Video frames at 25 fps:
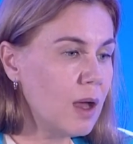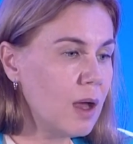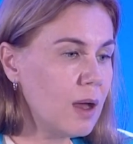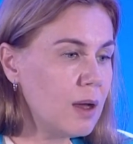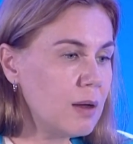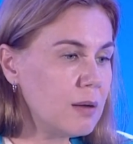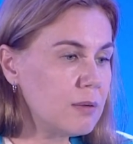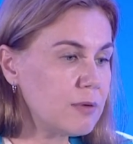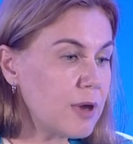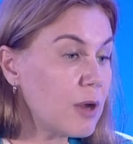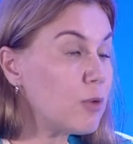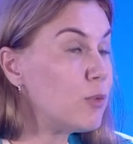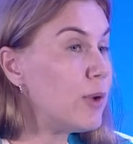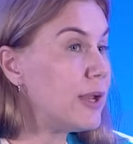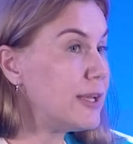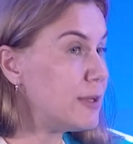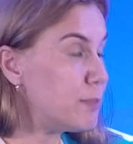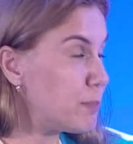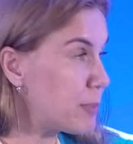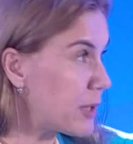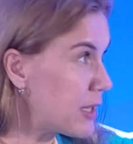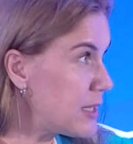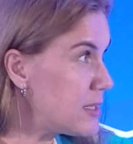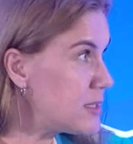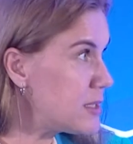regulated
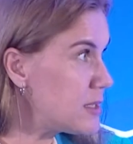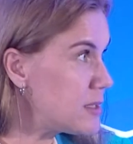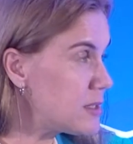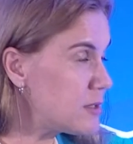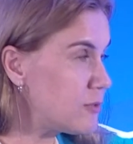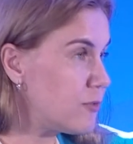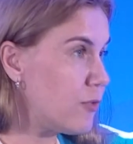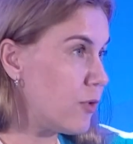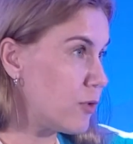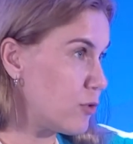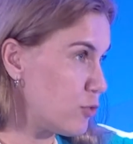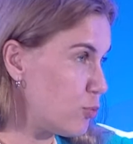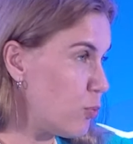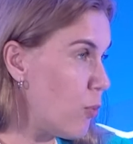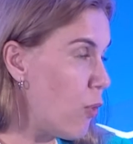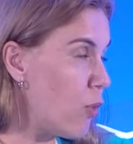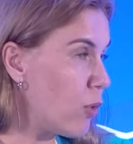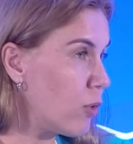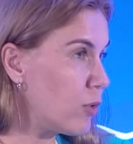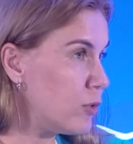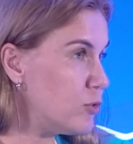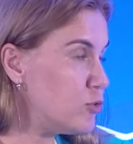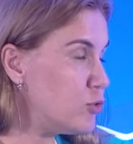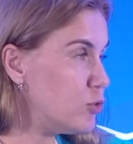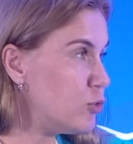prices for small
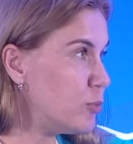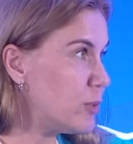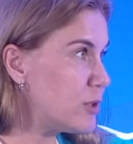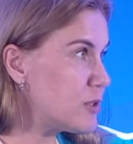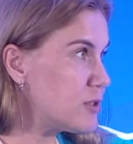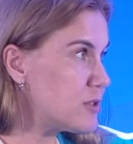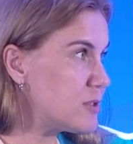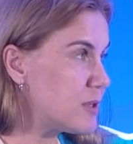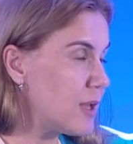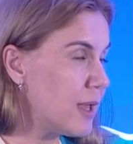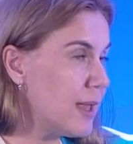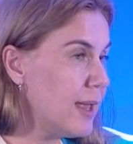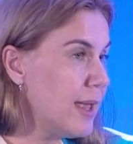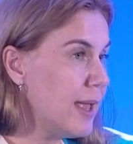consumers,